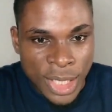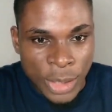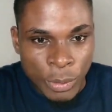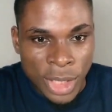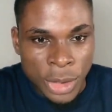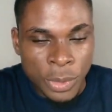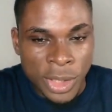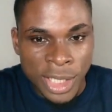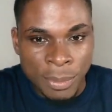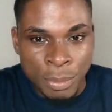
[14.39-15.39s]
Why do we
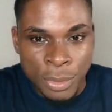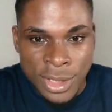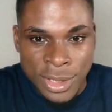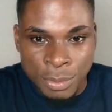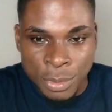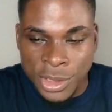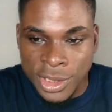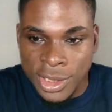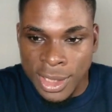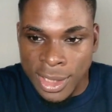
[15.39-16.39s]
keep pushing
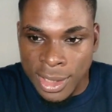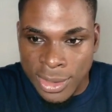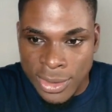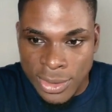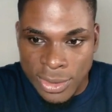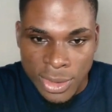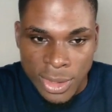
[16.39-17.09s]
at this?